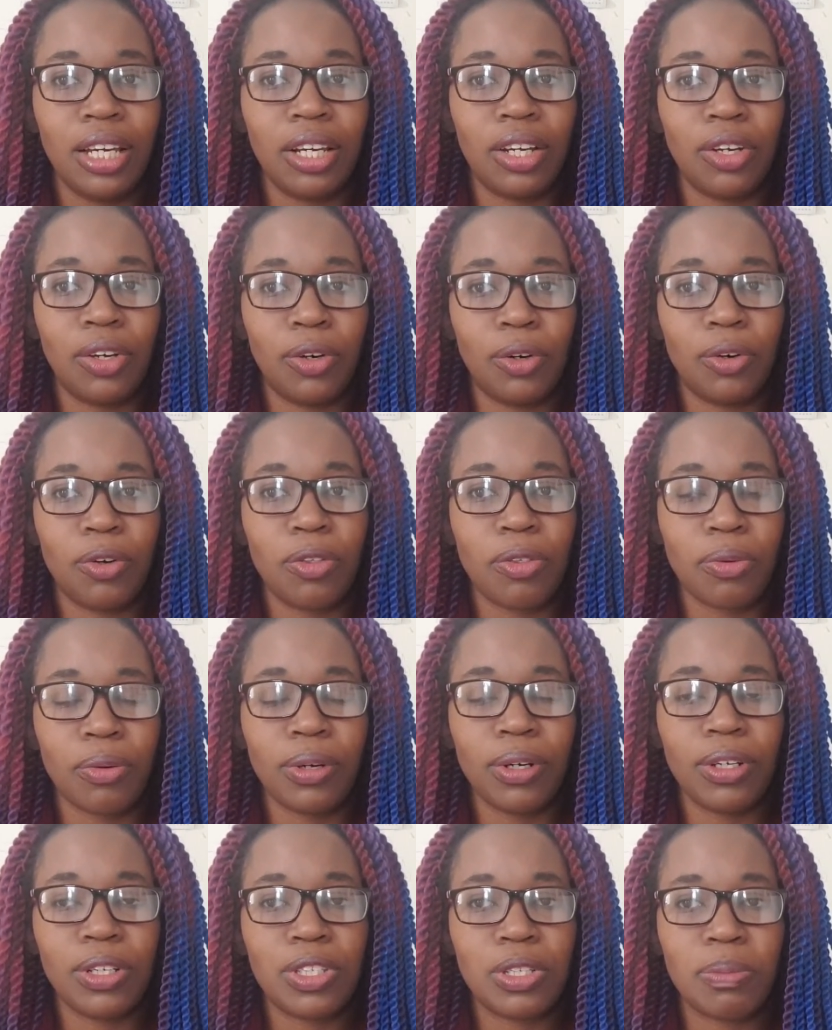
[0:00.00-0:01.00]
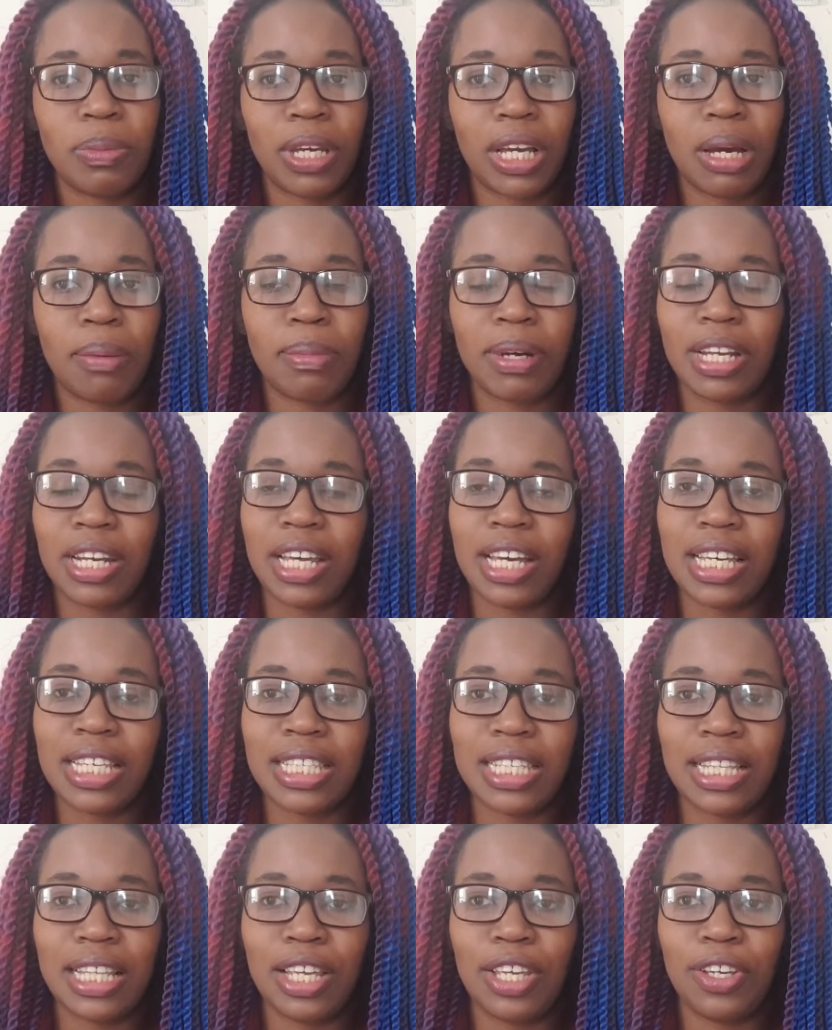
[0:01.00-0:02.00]
go through to become a
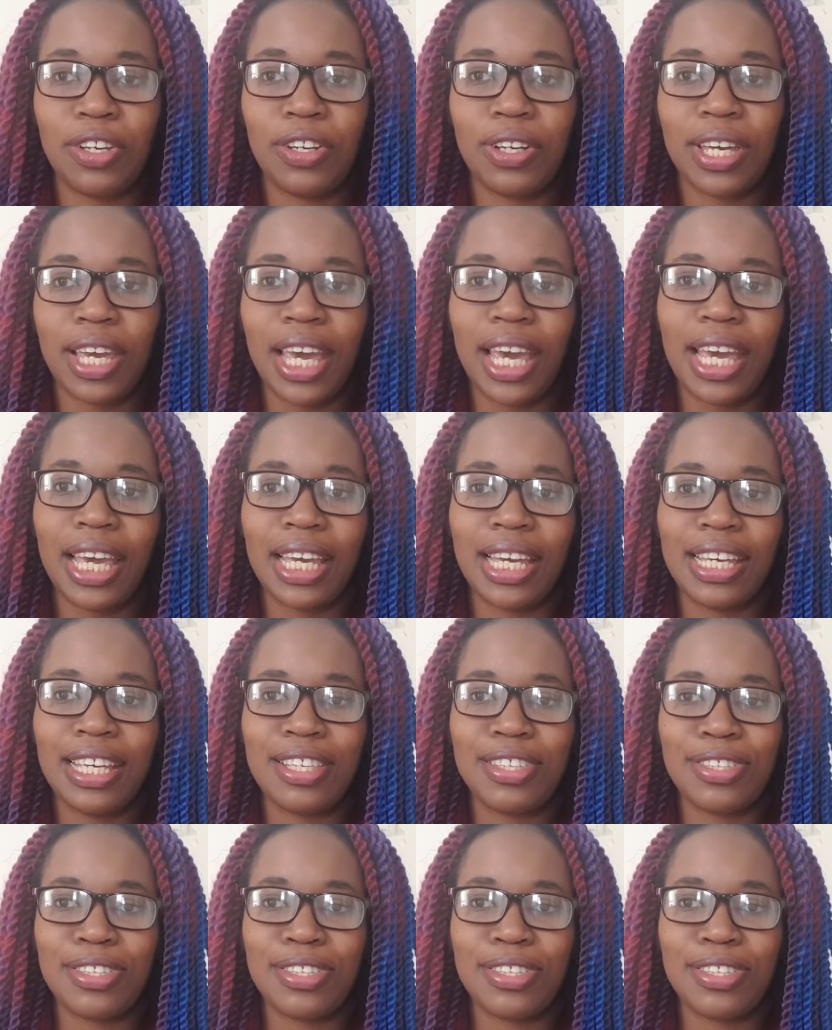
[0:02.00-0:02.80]
nurse in the UK.